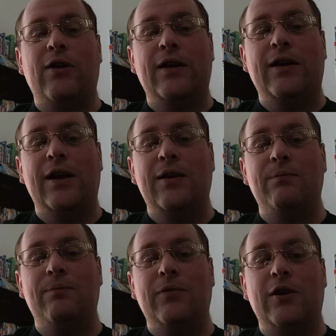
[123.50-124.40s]
tried to
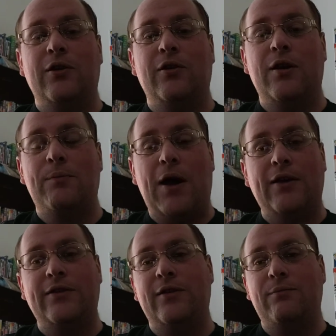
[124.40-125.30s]
keep, you know, a
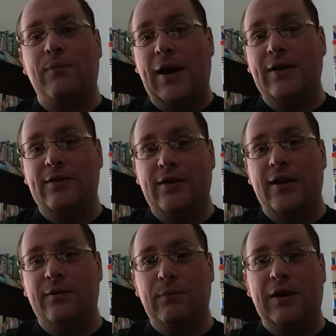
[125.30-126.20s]
positive mindset